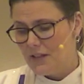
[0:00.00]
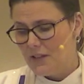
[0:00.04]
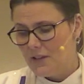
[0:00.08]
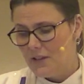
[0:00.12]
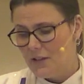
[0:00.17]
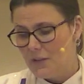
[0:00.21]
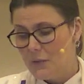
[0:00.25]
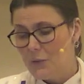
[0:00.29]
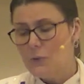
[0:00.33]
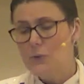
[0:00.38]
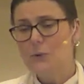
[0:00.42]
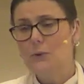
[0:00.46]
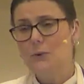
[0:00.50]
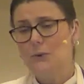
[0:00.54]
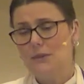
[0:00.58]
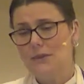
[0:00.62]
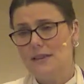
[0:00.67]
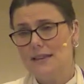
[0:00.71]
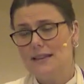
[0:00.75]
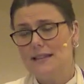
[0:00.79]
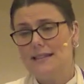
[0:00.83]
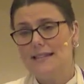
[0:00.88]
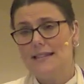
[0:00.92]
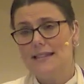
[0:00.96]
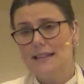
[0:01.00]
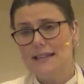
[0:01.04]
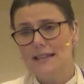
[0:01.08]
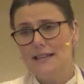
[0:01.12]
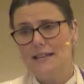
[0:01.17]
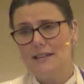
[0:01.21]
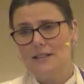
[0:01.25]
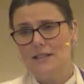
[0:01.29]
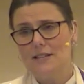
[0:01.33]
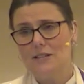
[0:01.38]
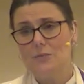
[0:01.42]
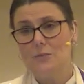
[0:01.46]
Through these
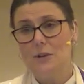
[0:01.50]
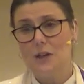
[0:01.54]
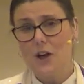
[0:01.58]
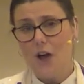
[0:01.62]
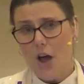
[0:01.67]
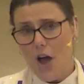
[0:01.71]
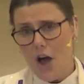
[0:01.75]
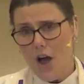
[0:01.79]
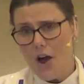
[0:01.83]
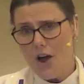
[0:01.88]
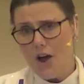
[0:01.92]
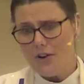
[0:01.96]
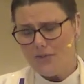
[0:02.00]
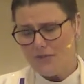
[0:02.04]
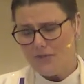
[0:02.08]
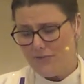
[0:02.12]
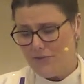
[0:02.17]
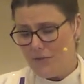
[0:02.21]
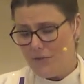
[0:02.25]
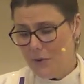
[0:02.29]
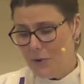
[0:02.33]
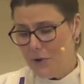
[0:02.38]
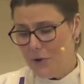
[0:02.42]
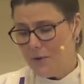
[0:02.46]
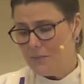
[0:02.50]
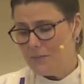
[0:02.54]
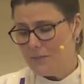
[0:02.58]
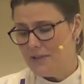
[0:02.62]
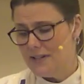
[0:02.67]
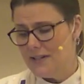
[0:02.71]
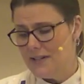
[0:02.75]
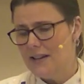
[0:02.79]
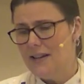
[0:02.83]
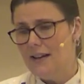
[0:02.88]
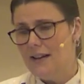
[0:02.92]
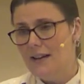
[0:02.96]
things, we are
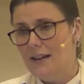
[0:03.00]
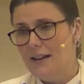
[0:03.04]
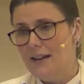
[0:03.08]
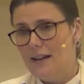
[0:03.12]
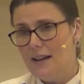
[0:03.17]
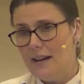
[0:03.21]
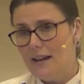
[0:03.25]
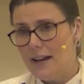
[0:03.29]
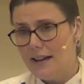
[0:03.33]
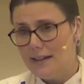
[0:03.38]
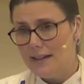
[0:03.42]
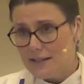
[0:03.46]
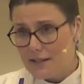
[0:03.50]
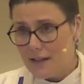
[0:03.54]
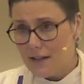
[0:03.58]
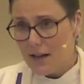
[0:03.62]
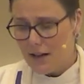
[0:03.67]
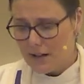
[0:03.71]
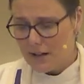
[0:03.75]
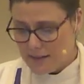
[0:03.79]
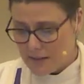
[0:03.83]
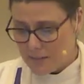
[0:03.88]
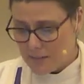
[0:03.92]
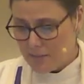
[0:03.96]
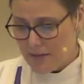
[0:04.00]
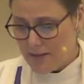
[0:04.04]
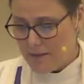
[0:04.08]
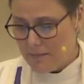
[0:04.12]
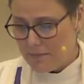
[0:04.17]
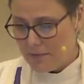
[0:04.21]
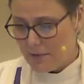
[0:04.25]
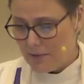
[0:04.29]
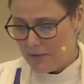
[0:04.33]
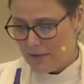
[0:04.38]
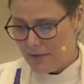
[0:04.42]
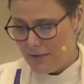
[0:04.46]
formed as God's
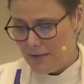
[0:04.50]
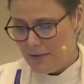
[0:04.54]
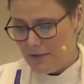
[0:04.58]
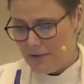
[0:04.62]
people.